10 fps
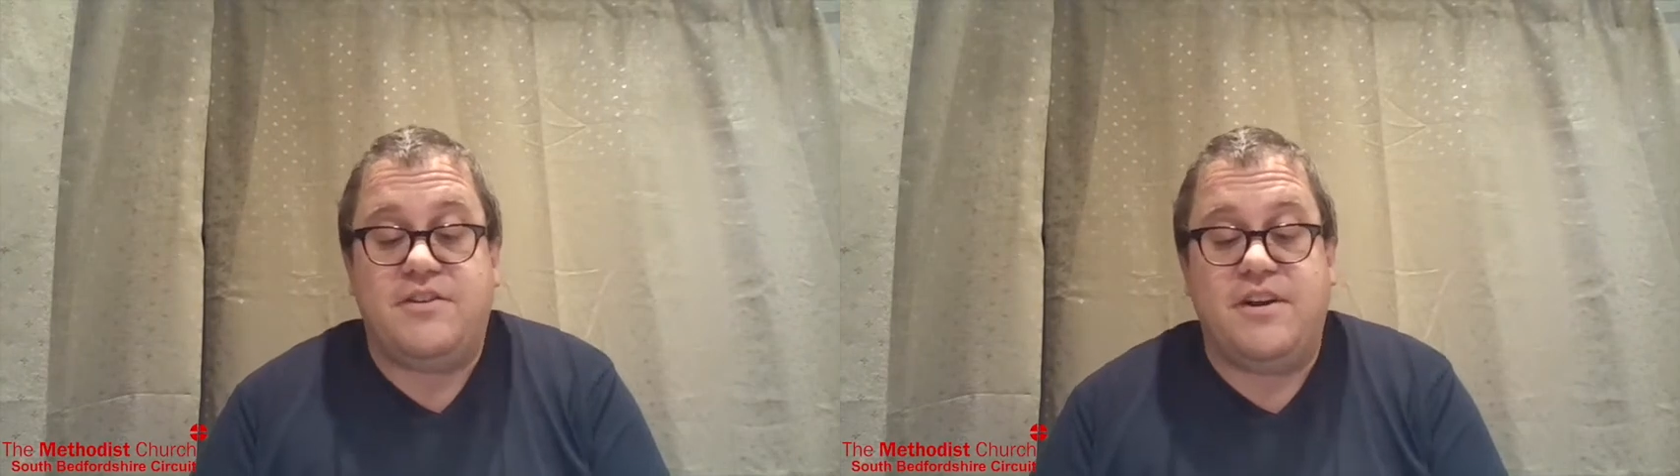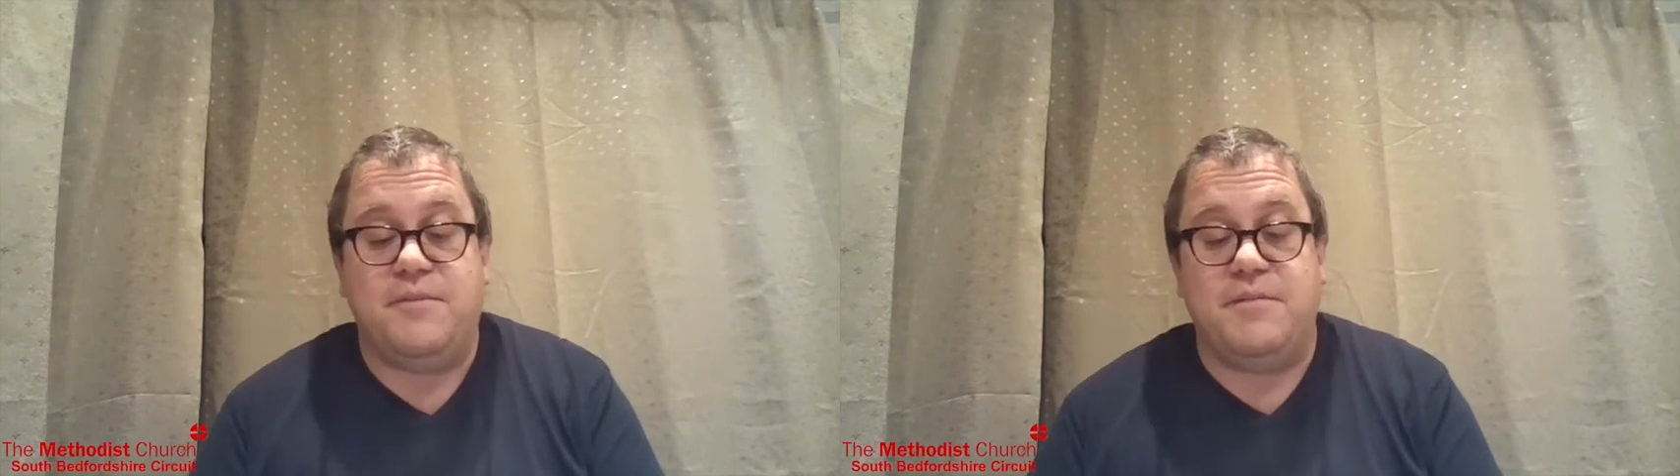
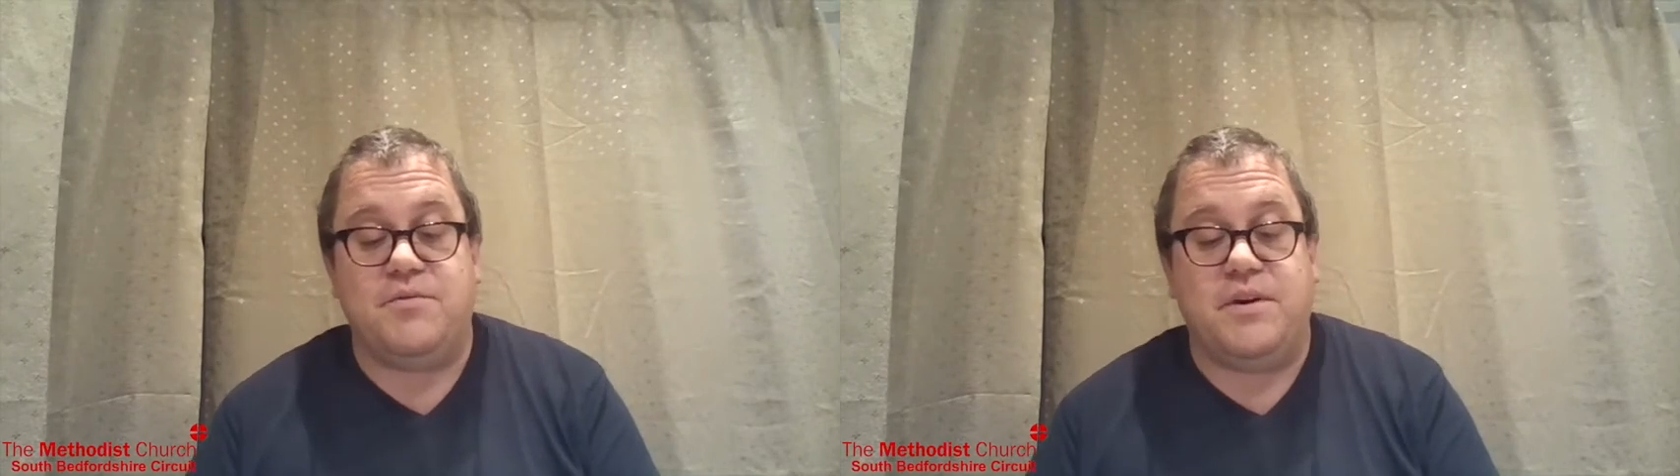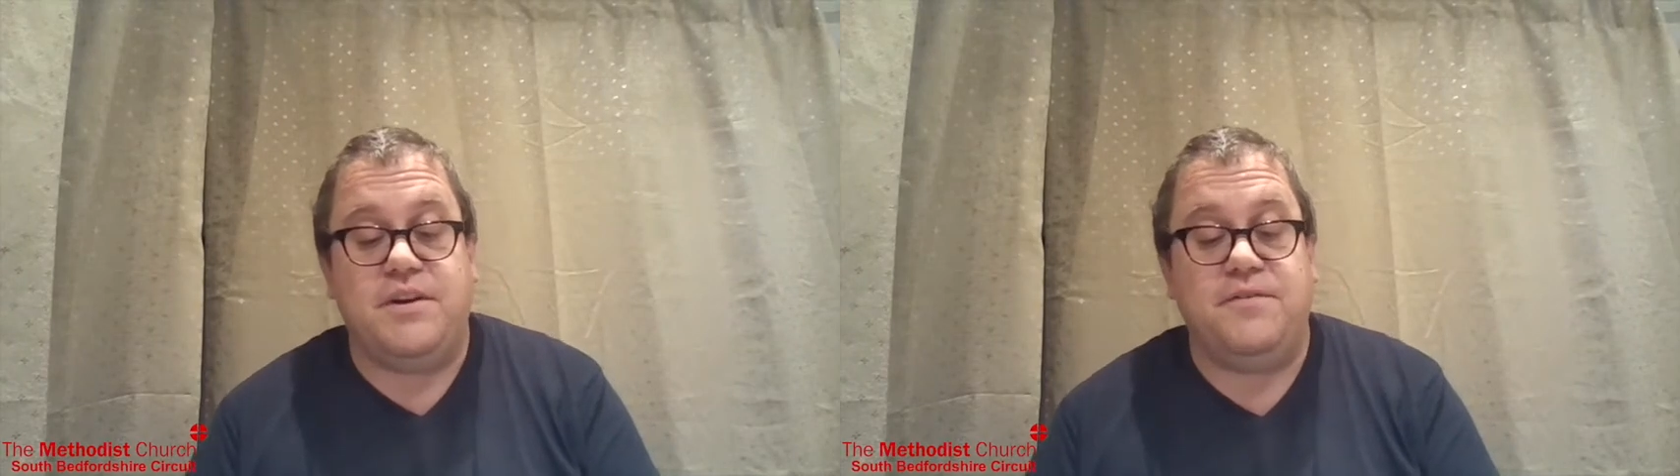team of
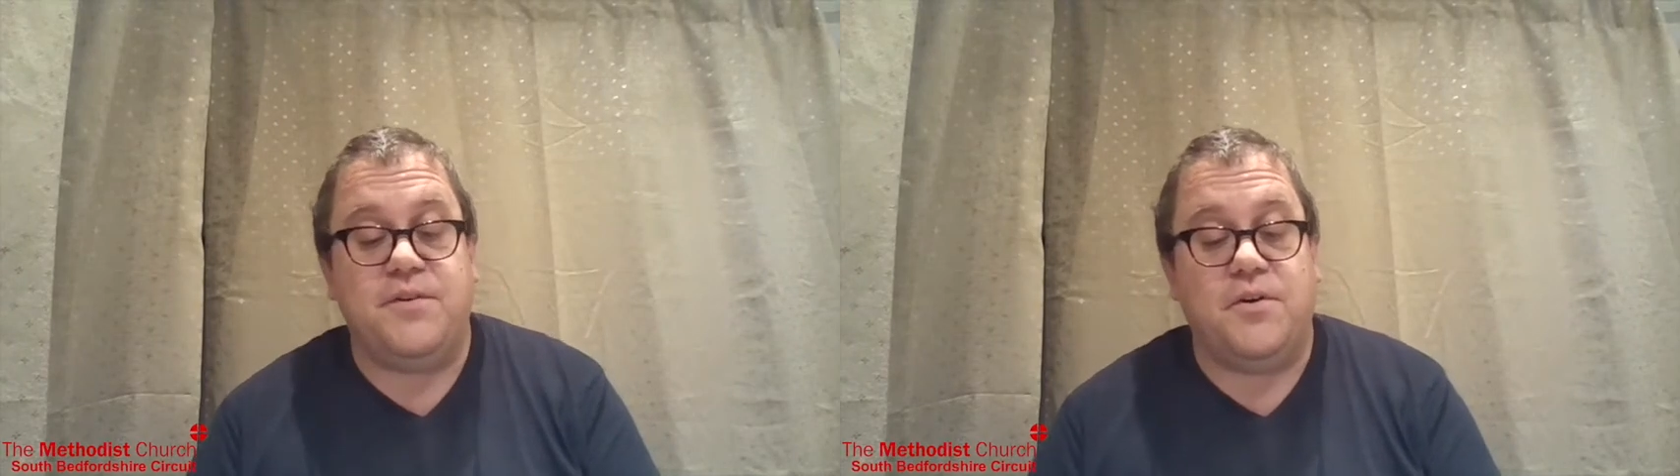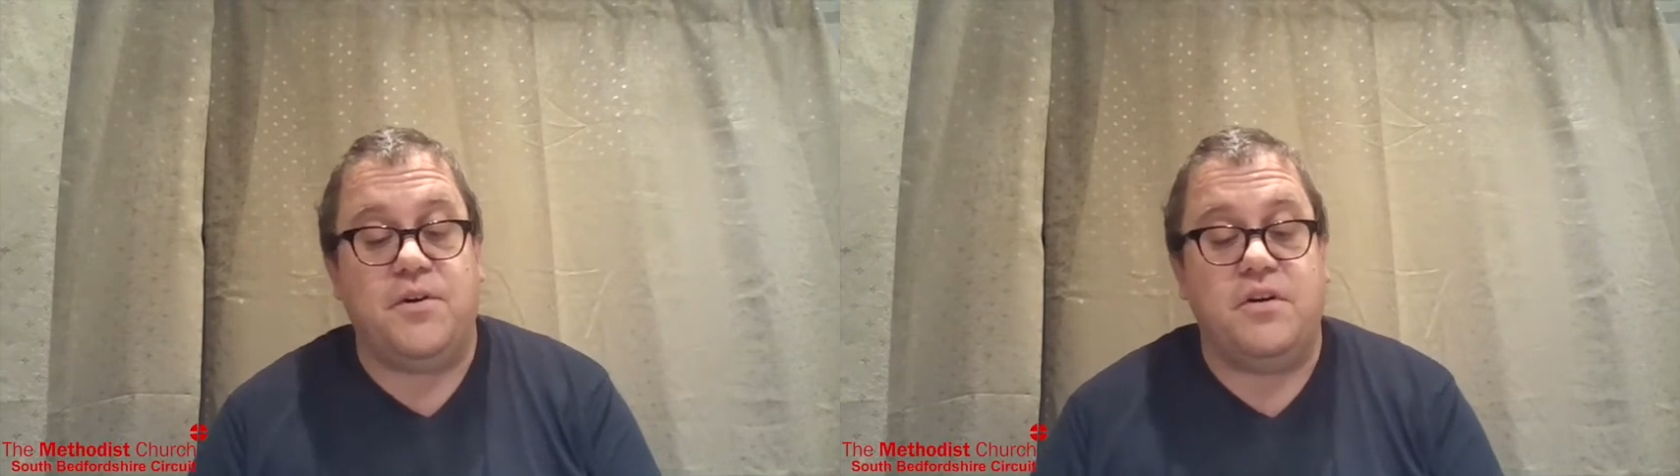
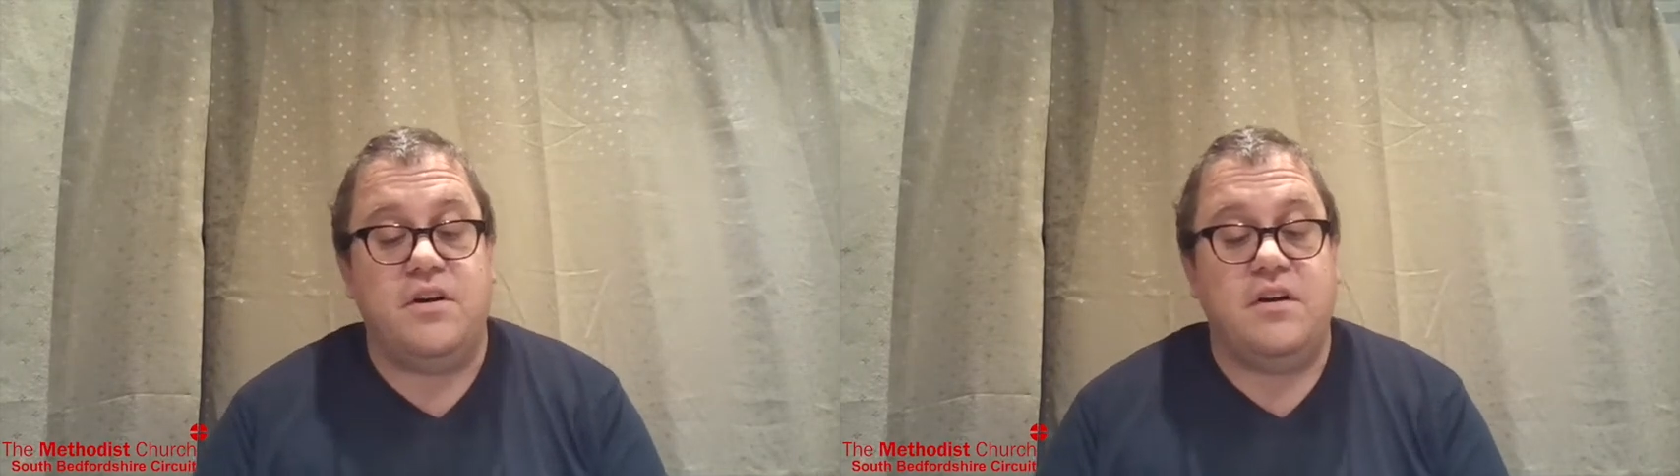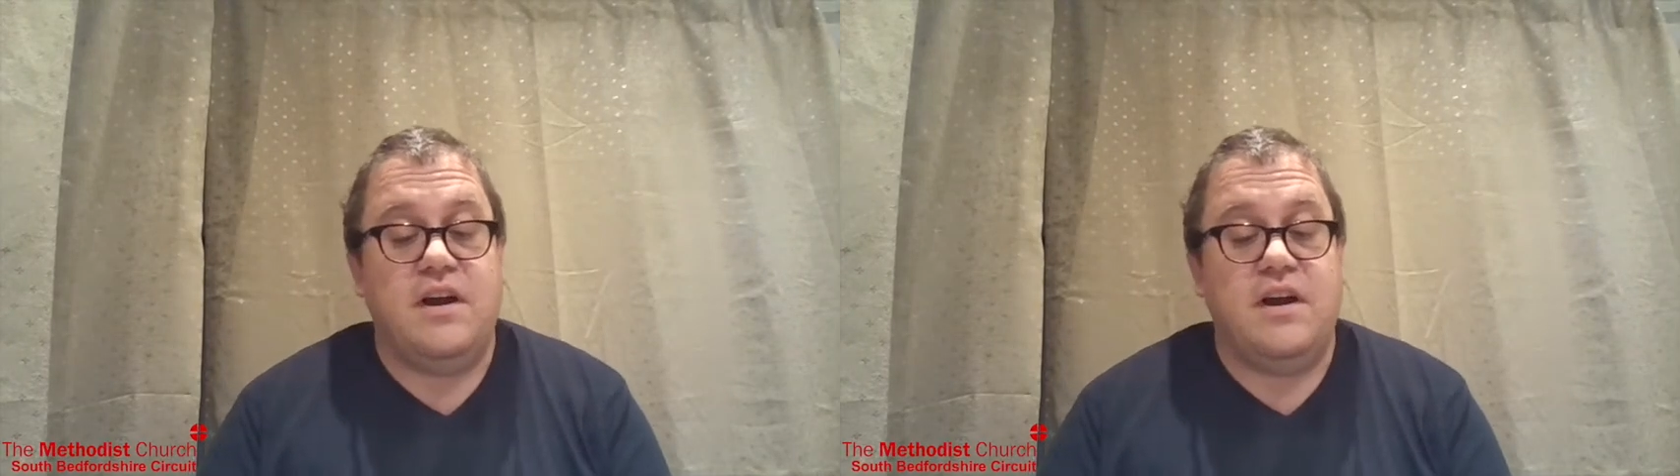24.